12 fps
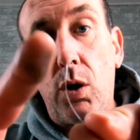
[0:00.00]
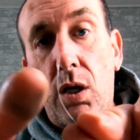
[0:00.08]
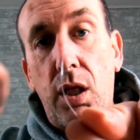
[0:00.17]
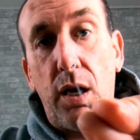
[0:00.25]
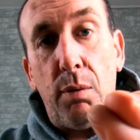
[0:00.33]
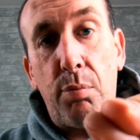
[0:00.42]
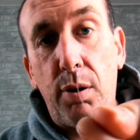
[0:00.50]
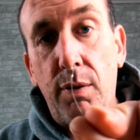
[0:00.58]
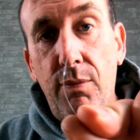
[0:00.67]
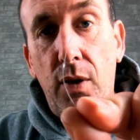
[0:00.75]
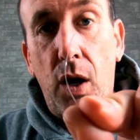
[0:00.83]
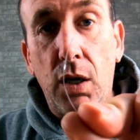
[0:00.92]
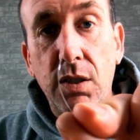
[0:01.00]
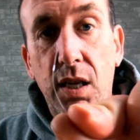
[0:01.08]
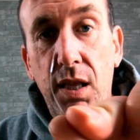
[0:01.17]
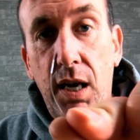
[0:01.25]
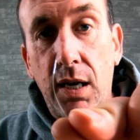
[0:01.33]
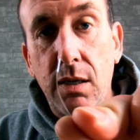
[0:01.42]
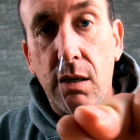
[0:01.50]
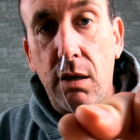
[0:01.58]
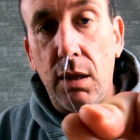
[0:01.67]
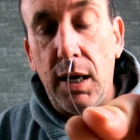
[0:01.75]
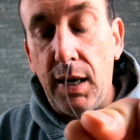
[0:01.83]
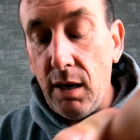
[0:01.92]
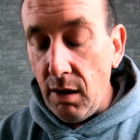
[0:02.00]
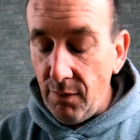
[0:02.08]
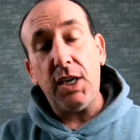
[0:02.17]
clip onto the end of your leader.